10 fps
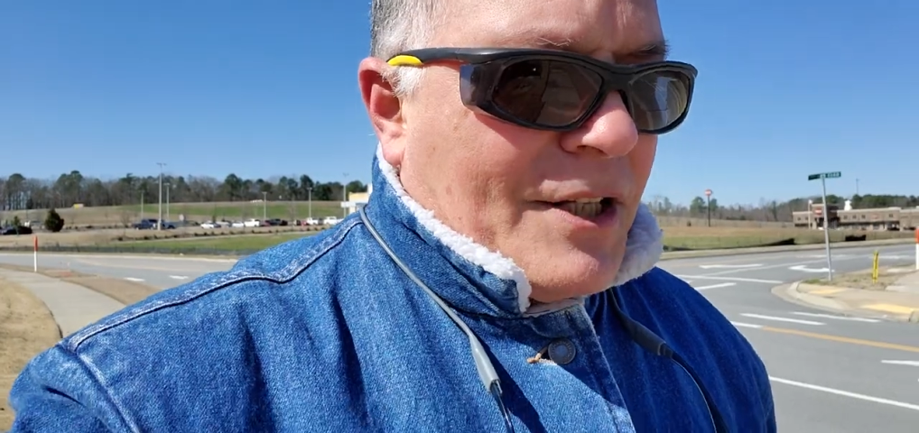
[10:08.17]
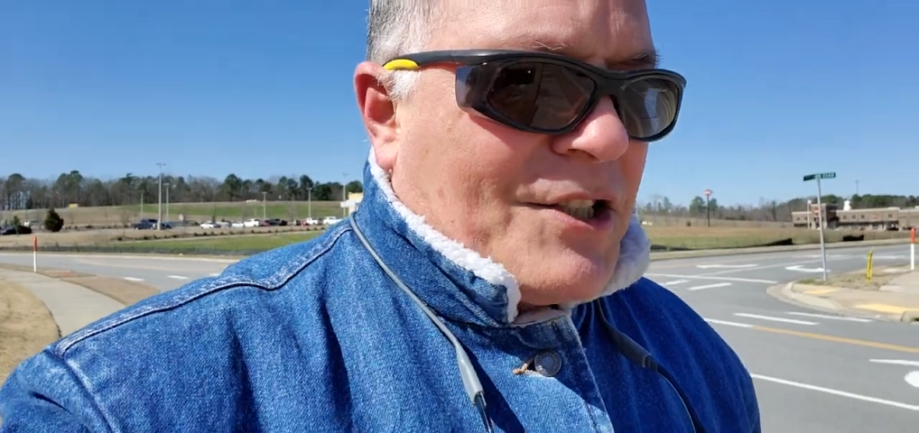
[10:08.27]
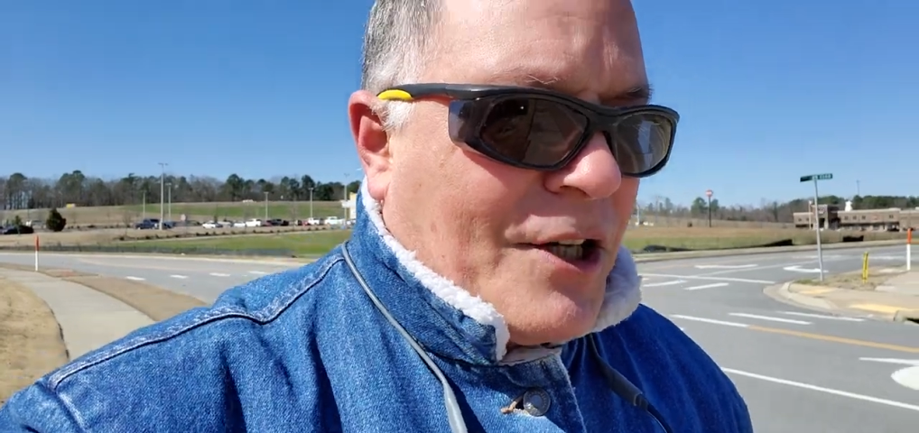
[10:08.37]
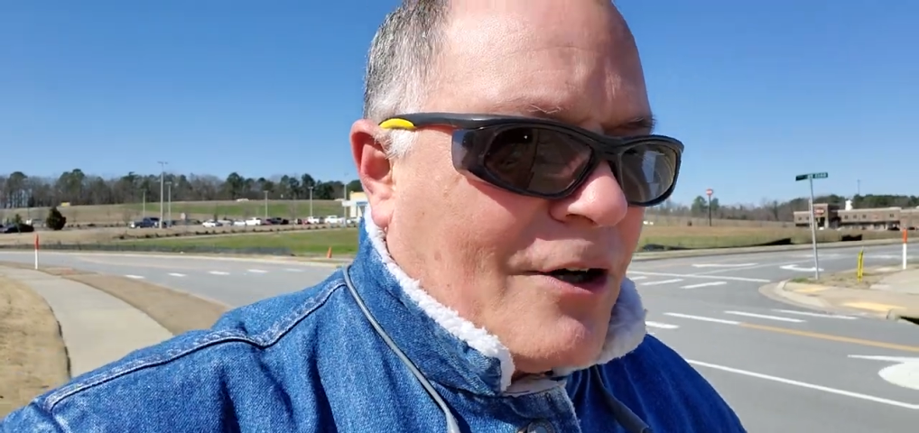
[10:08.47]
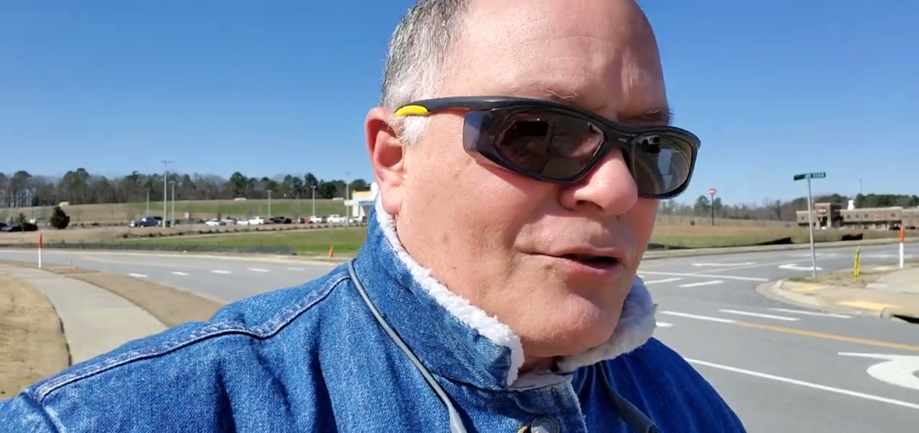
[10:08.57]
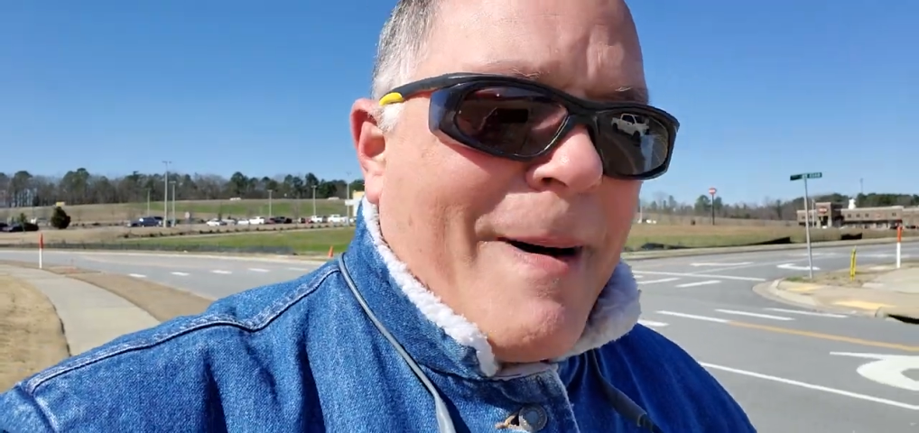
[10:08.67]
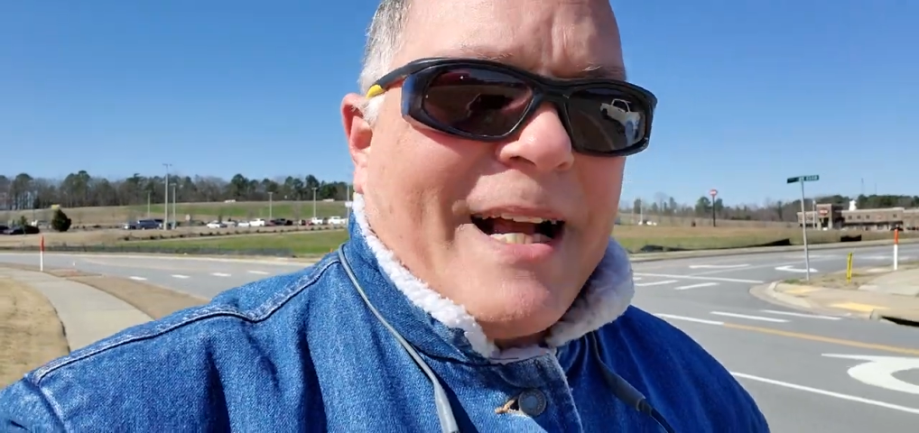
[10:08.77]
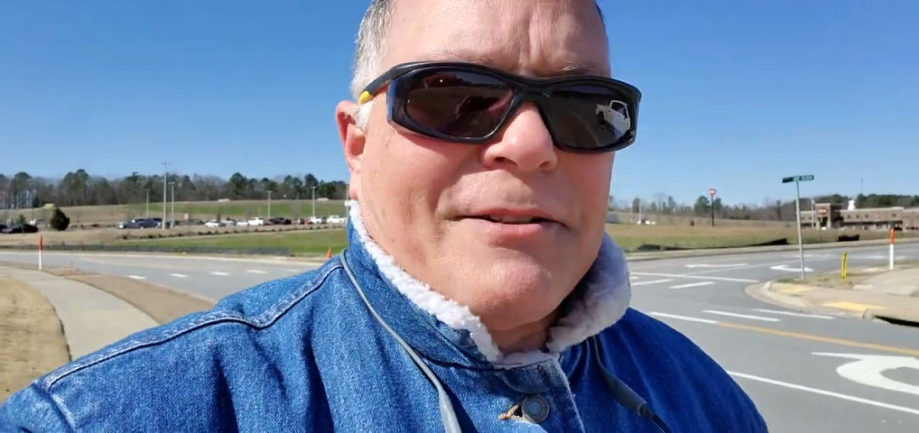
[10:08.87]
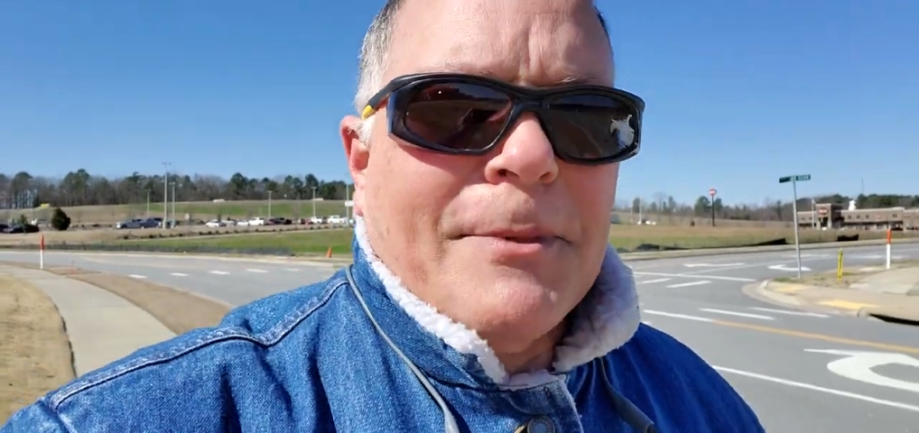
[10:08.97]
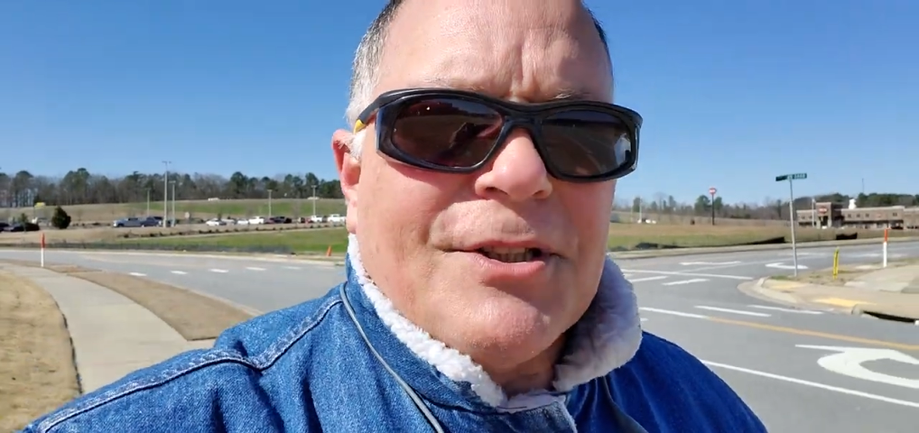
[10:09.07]
on the Circus
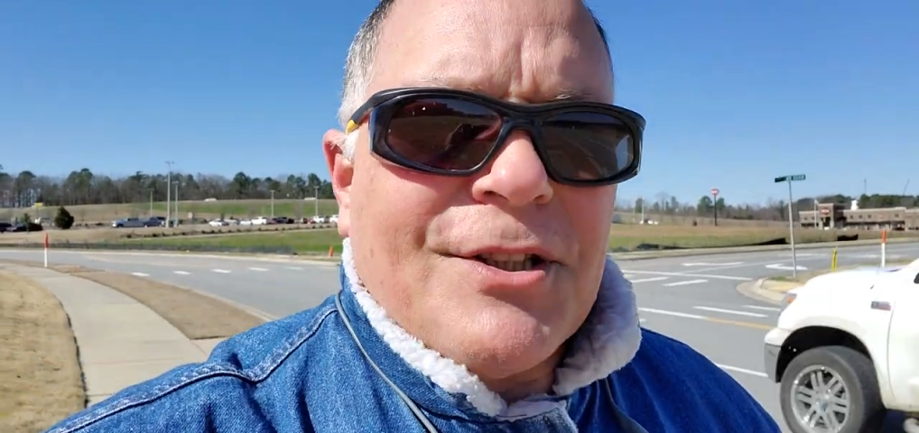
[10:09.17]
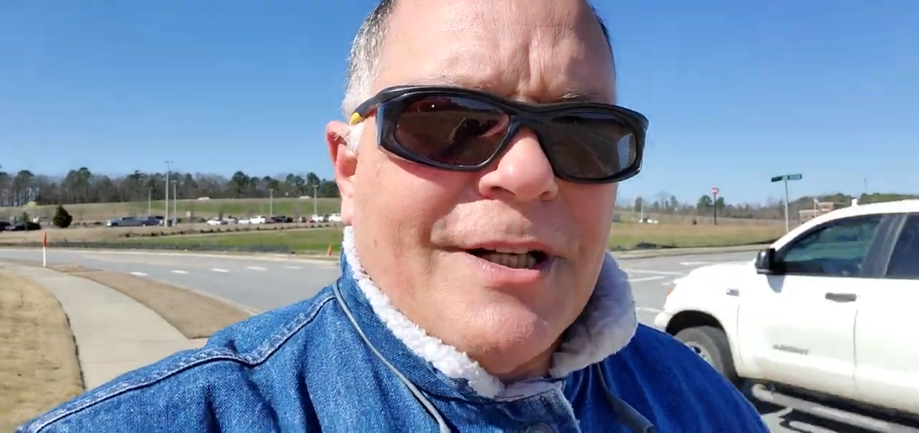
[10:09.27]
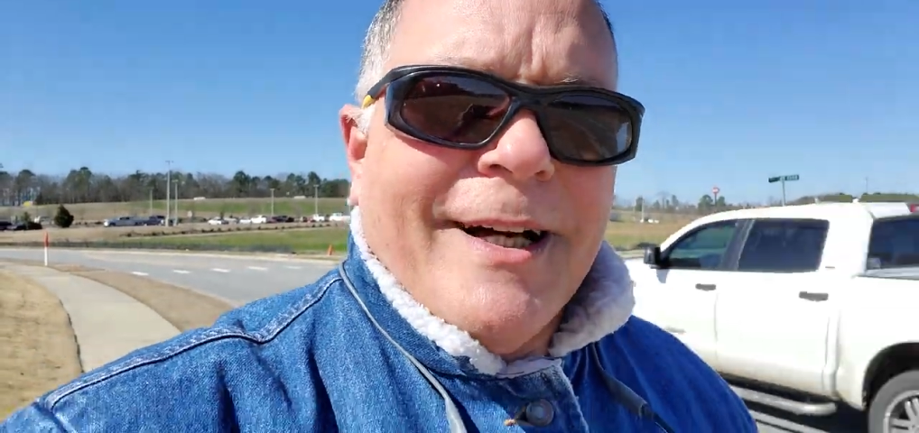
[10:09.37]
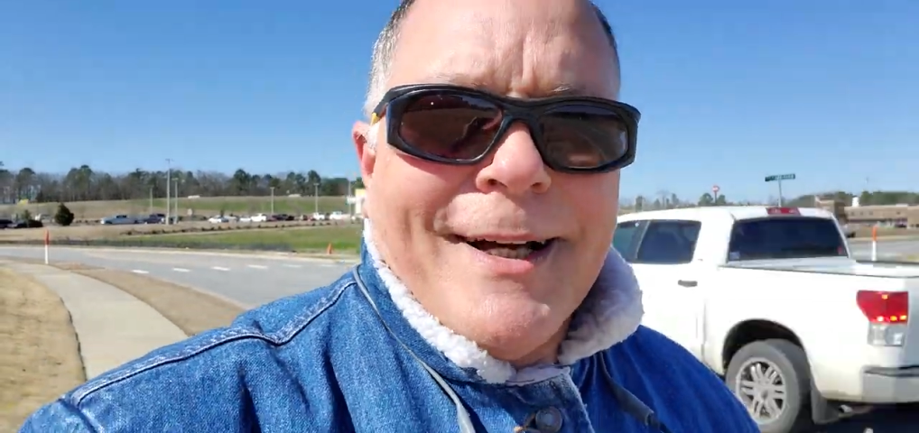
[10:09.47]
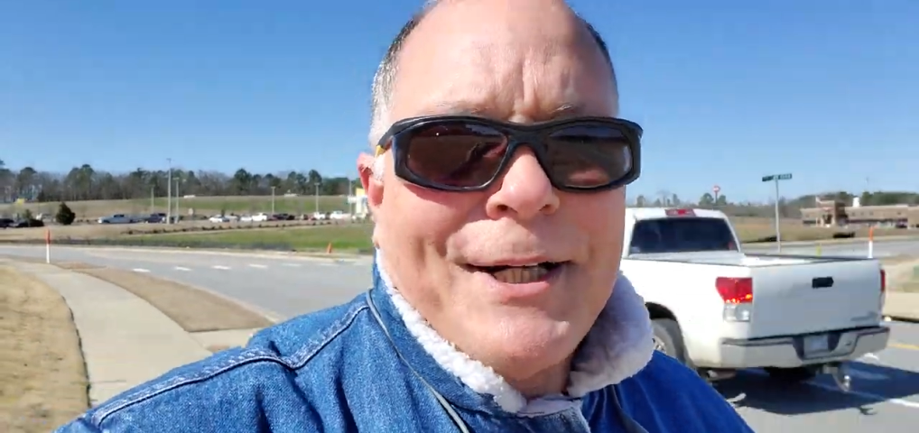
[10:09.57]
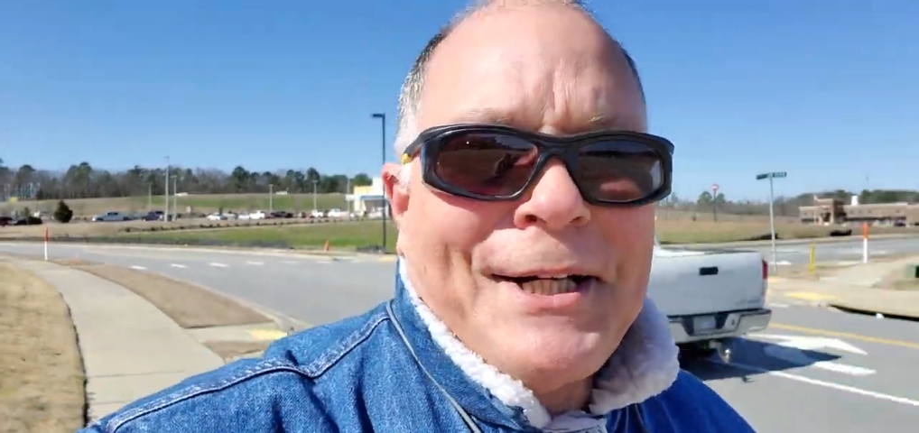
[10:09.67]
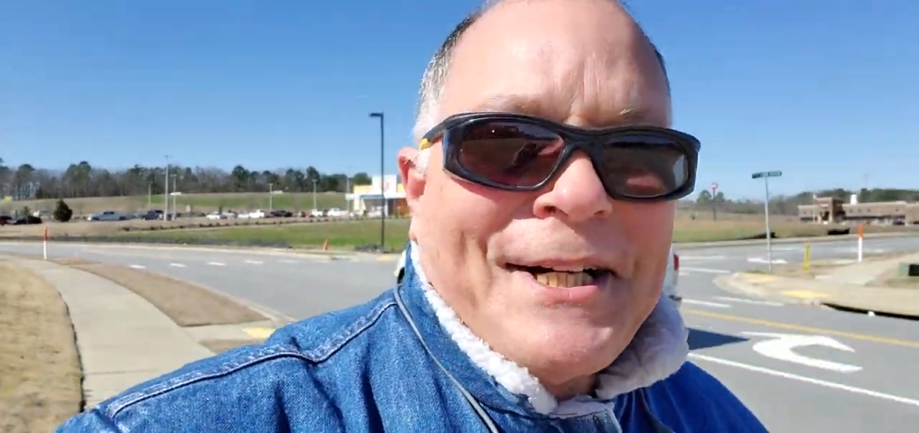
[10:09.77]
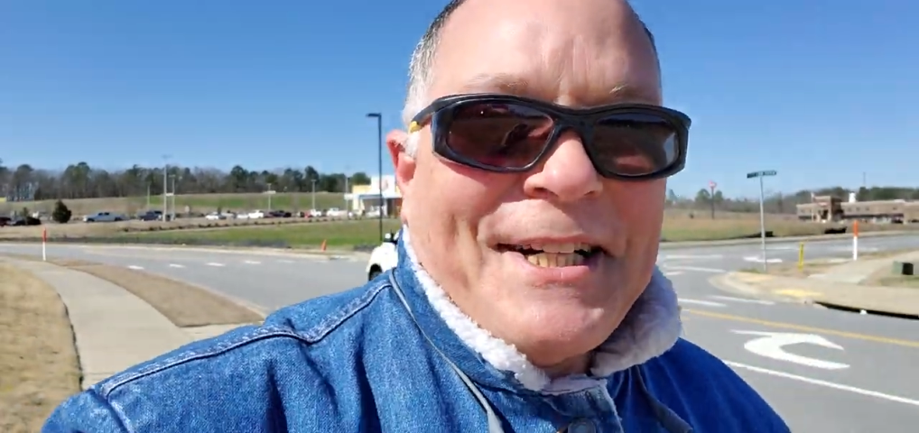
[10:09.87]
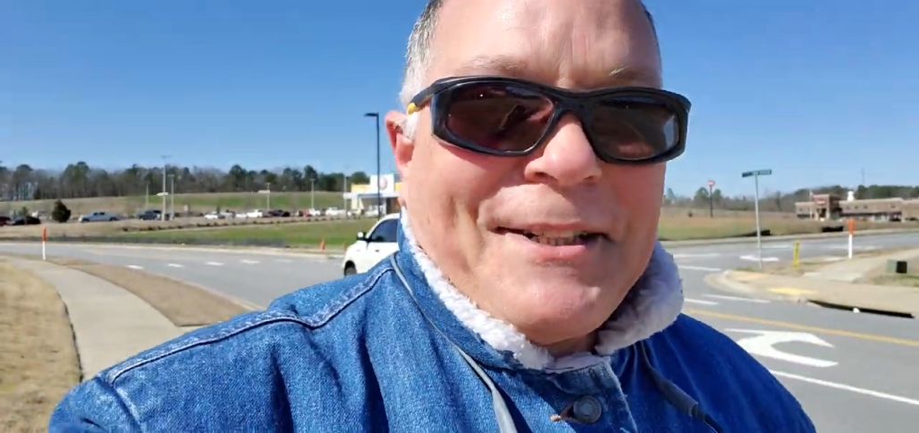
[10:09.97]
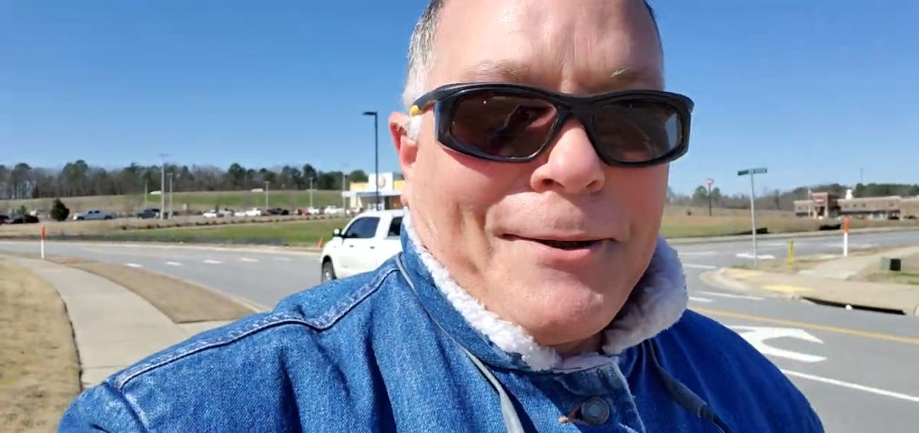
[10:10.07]
Maximus,
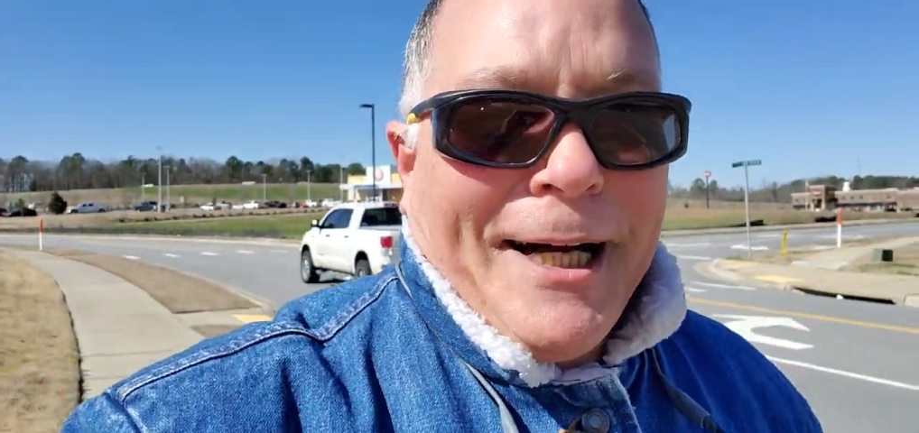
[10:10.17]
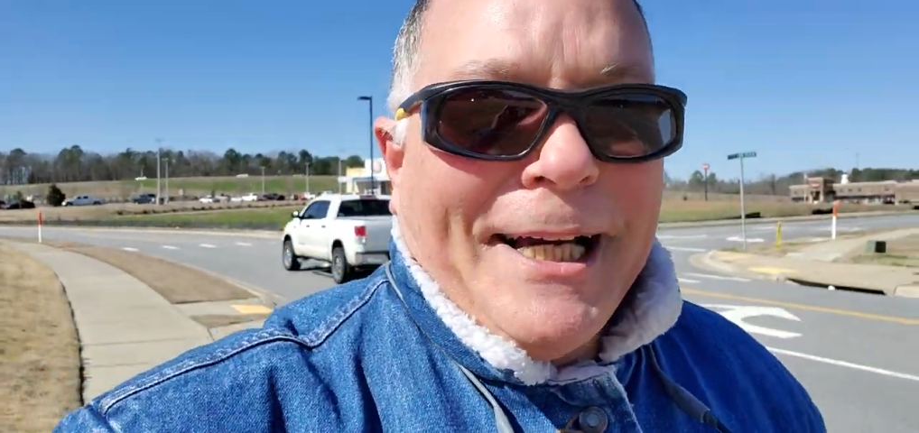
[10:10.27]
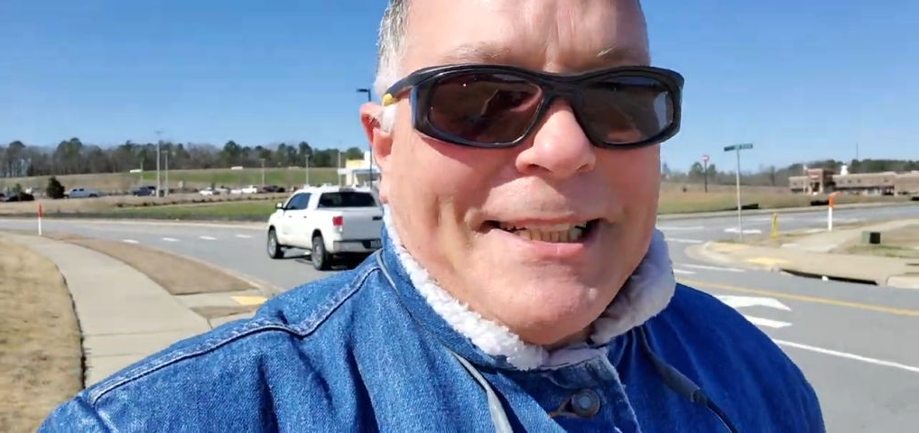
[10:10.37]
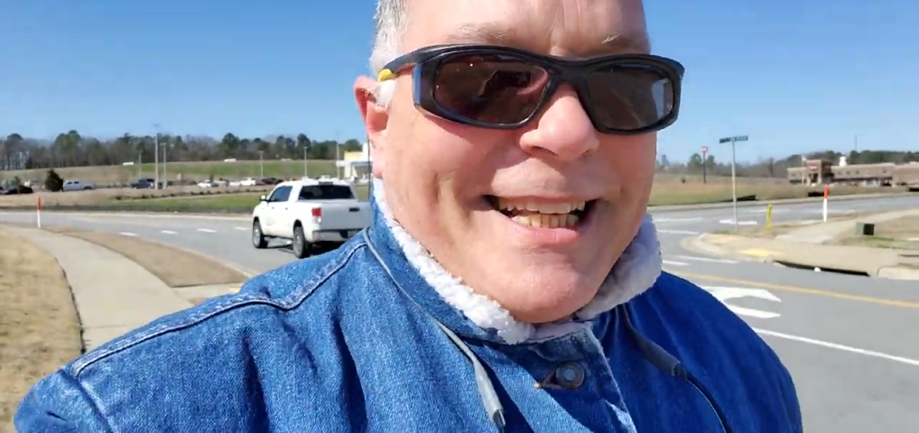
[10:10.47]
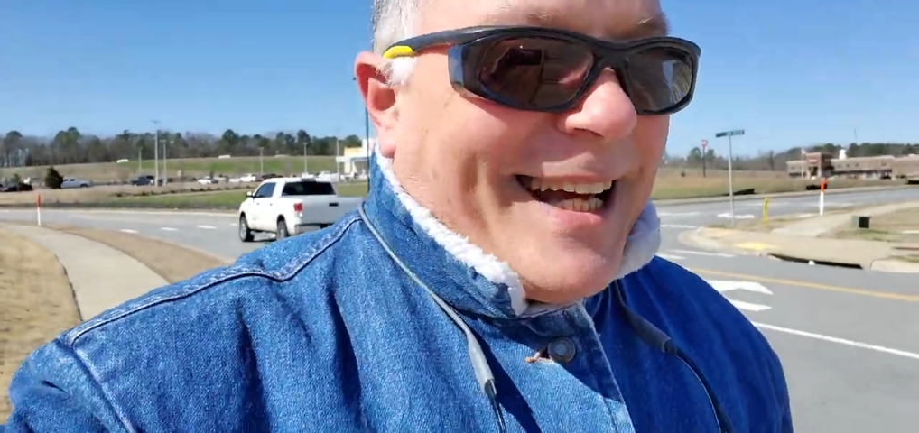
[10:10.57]
right?